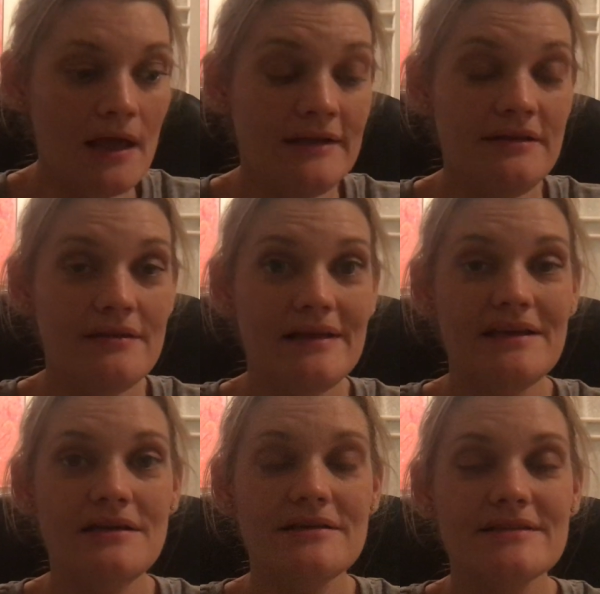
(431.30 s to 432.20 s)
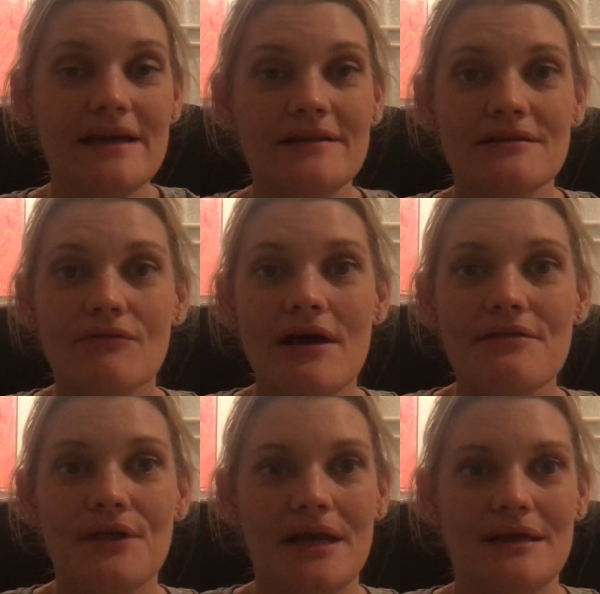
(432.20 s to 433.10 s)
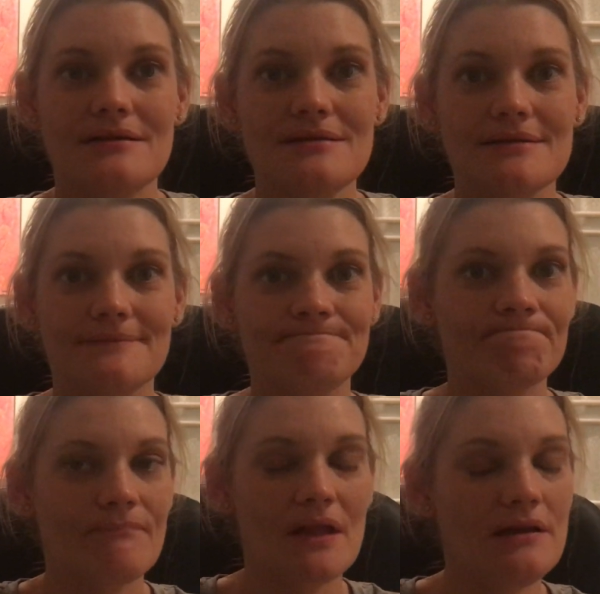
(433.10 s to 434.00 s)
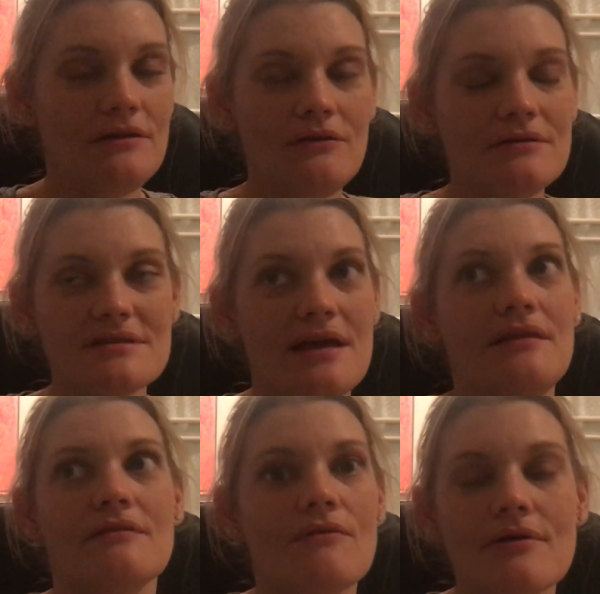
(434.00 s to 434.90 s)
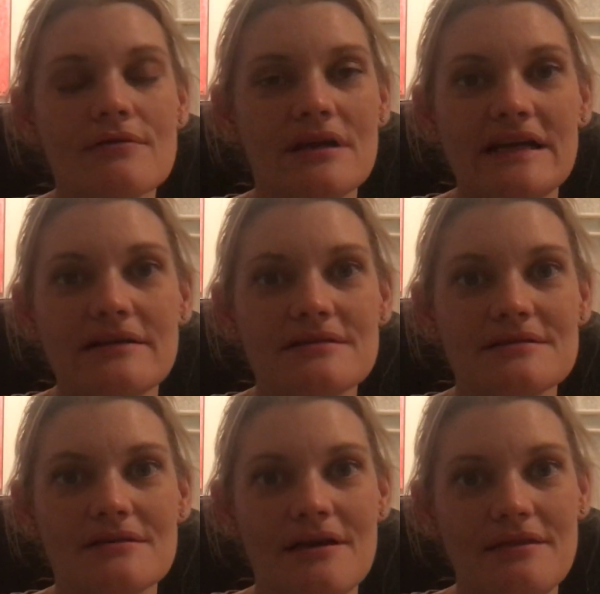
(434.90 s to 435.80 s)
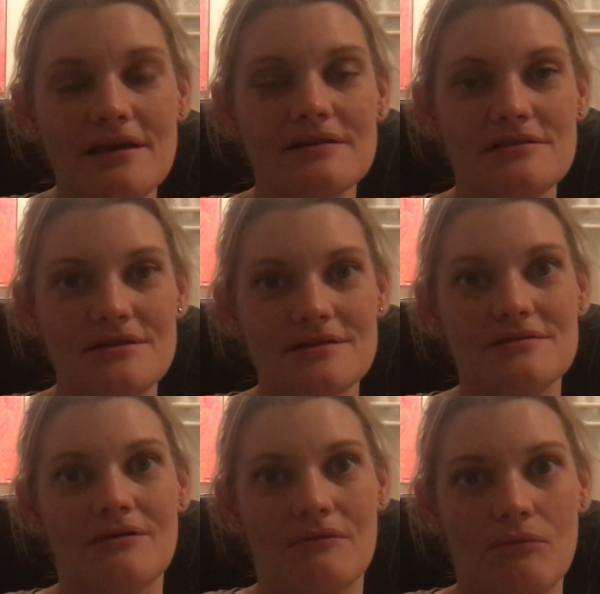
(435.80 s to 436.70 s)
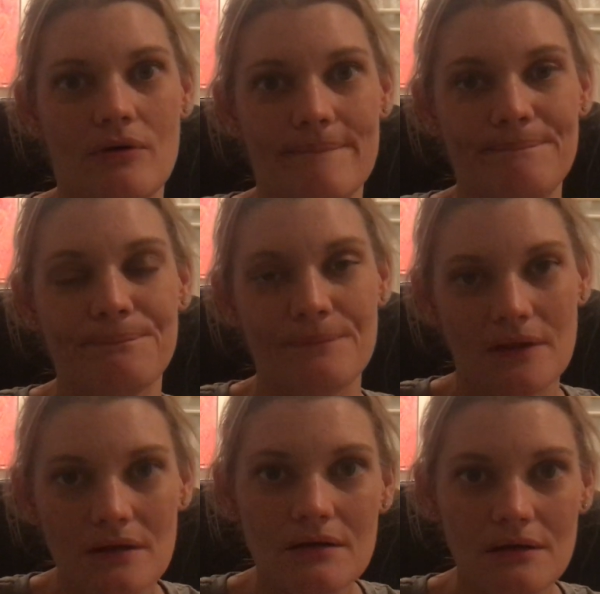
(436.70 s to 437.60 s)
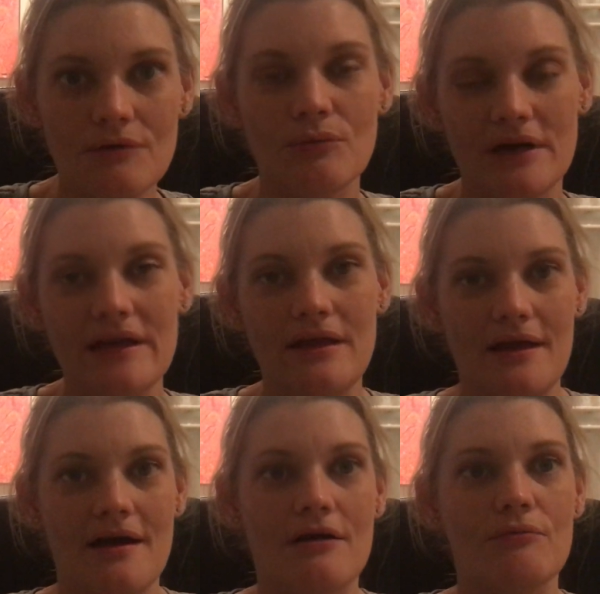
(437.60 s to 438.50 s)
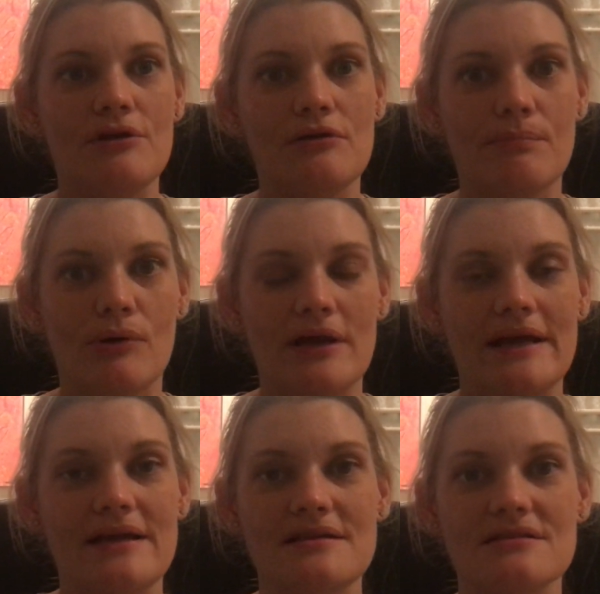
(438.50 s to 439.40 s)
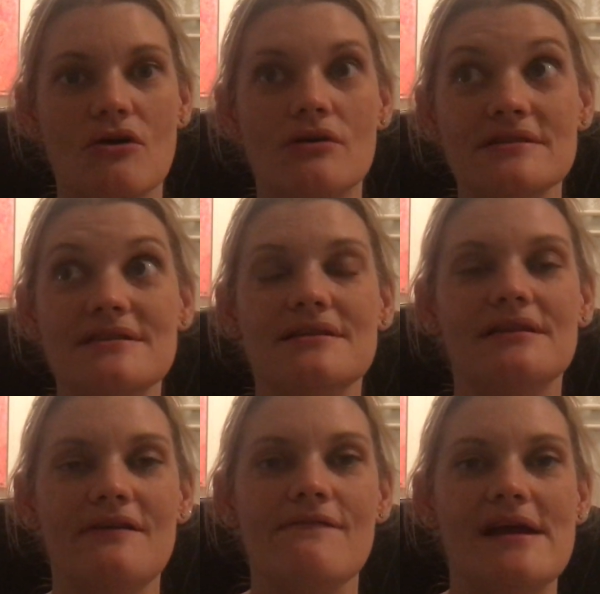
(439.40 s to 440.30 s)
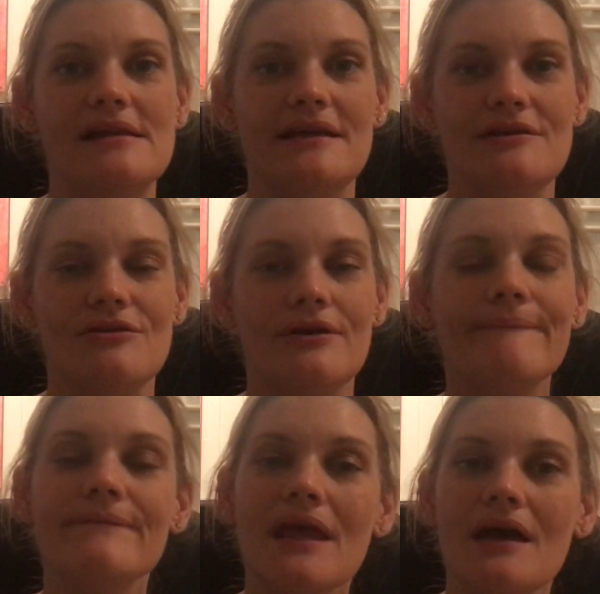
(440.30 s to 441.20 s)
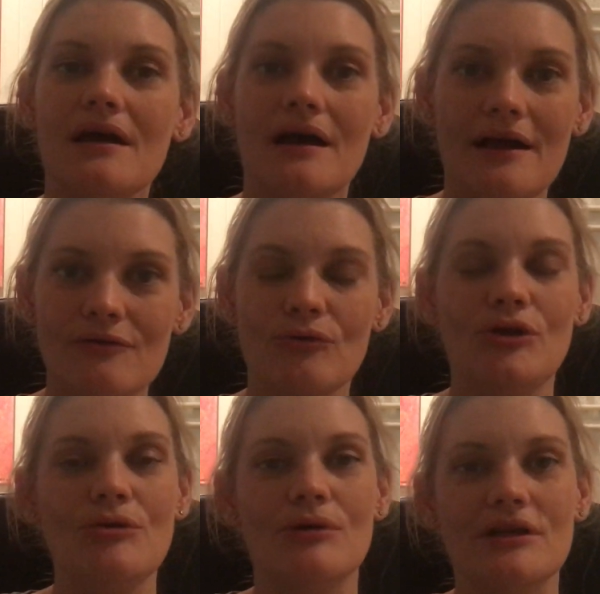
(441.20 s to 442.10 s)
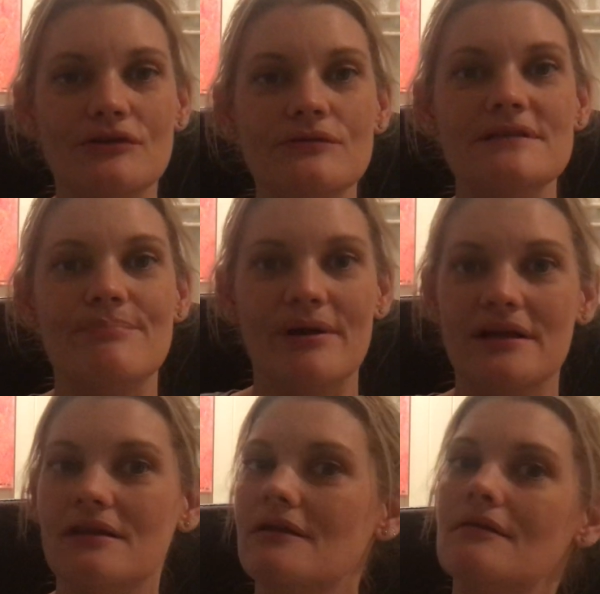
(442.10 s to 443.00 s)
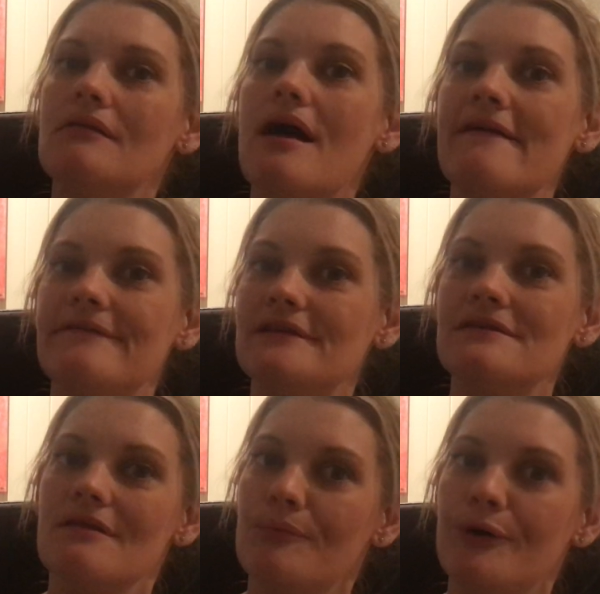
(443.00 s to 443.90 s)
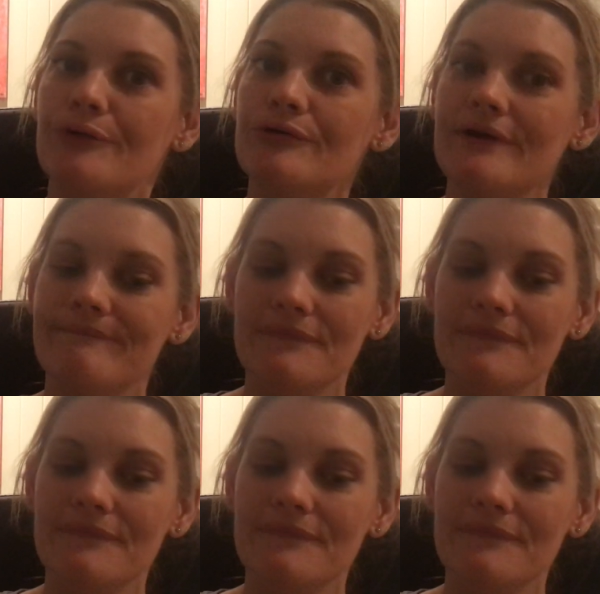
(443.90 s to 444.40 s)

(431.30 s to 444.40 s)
and you're thinking you're saying the right things, and you're not saying the wrong things. I think it's just not what you want to hear when your body is constantly failing you, and all you want to do is bring a little life into the world.